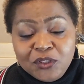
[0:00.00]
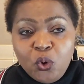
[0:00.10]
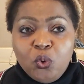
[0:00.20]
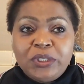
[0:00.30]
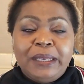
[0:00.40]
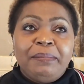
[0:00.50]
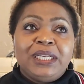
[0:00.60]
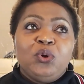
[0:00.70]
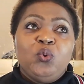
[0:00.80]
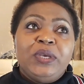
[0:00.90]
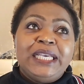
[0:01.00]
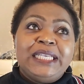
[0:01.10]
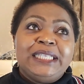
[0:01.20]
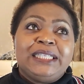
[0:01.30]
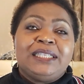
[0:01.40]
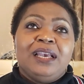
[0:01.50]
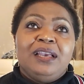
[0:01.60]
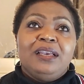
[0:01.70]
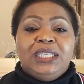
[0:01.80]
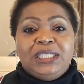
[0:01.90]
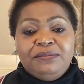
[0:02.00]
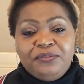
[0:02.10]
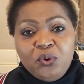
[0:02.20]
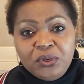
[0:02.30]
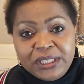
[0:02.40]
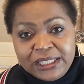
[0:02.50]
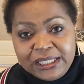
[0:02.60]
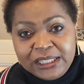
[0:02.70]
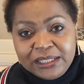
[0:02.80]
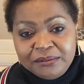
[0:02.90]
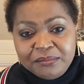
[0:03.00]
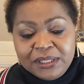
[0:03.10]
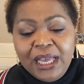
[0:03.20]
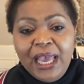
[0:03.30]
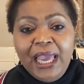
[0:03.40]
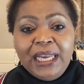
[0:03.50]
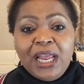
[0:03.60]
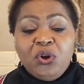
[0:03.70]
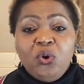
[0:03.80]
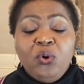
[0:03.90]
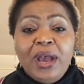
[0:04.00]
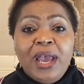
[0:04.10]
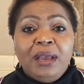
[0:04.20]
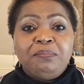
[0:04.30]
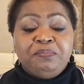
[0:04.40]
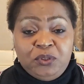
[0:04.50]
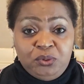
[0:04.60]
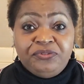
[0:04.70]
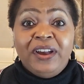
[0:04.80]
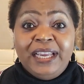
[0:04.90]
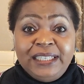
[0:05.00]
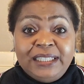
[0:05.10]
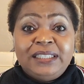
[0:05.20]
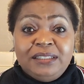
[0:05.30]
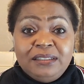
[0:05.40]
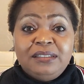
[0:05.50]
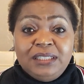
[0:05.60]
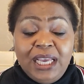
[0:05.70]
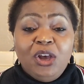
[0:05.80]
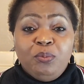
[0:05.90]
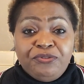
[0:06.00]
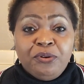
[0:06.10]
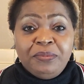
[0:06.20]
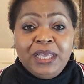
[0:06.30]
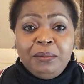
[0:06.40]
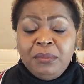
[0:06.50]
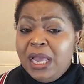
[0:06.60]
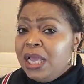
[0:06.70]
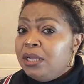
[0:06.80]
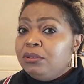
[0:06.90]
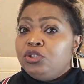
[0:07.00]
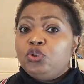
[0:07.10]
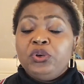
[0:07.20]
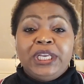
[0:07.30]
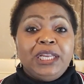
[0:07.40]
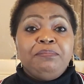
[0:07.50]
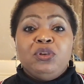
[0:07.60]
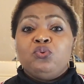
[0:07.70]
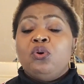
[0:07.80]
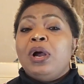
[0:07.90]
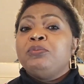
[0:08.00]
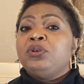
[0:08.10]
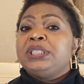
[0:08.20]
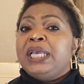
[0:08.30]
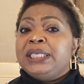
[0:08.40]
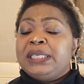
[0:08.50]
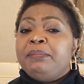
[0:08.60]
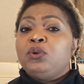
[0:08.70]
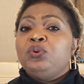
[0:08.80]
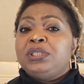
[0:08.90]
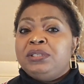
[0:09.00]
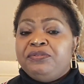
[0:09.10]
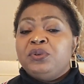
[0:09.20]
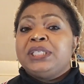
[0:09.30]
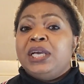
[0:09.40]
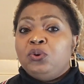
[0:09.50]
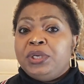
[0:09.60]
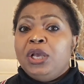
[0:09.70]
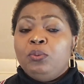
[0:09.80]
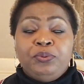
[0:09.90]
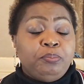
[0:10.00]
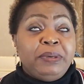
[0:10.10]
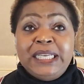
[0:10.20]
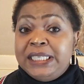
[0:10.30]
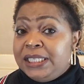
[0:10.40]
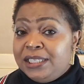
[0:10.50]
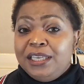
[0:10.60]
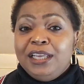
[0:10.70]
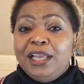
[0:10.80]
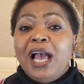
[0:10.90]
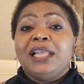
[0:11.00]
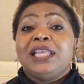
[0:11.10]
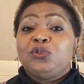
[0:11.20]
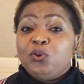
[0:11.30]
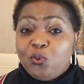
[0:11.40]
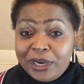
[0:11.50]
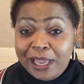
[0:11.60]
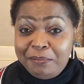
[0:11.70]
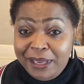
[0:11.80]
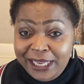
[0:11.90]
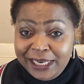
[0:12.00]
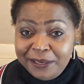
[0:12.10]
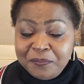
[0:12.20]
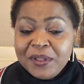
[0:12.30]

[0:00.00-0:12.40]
or somebody who is divorced and I go uh, to find help from them, don't get me wrong. I'm not saying somebody who is divorced cannot help you. Please. That's not what I mean.